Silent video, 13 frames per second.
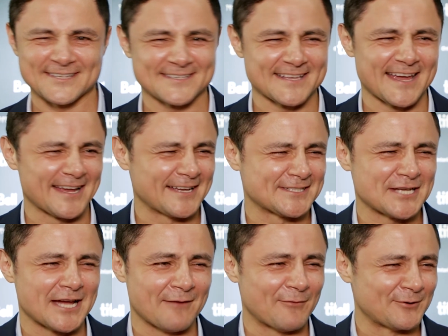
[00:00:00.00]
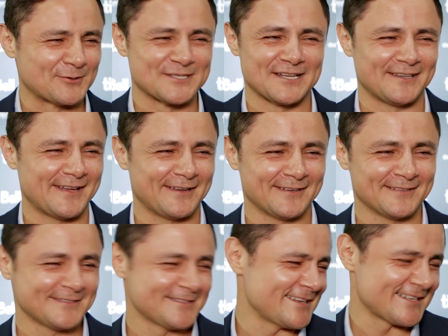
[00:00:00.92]
just like a tub of Nutella.
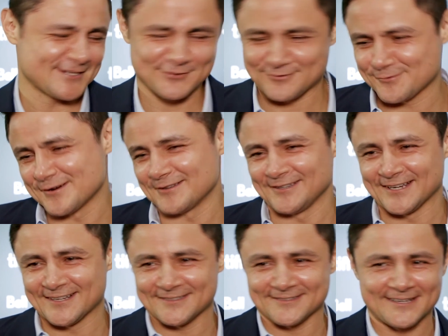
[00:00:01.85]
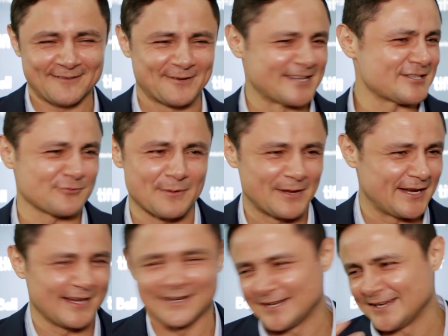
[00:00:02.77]
Just sw- like I'm gonna swim in
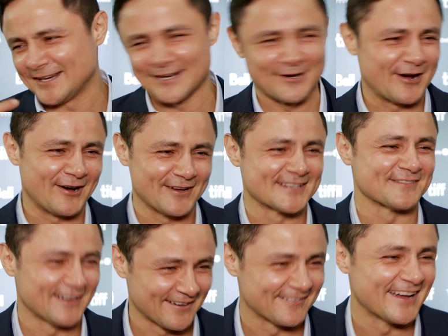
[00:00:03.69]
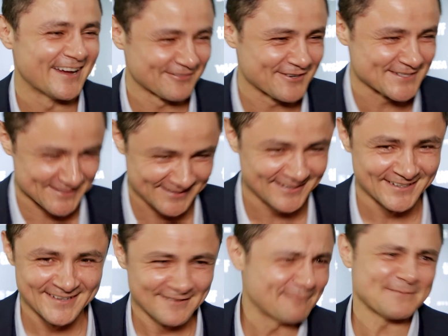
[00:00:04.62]
it, eat it all. It's fine. Yeah, of course.
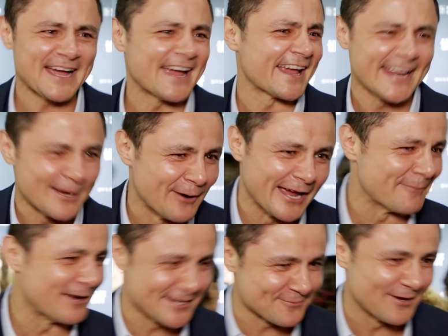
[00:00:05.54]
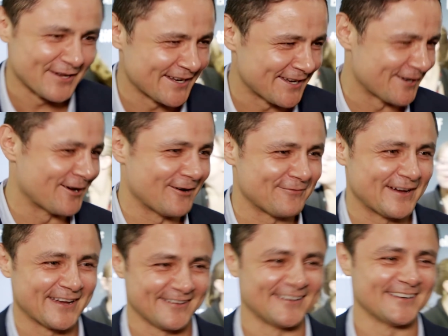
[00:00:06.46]
I'm dying anyway. Might as well eat it all.
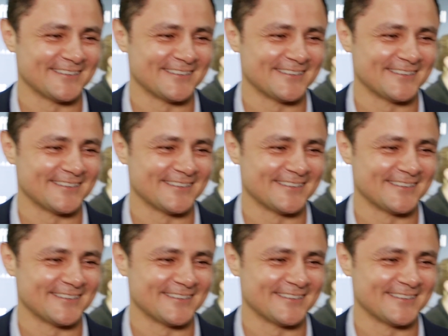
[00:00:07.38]
Finally.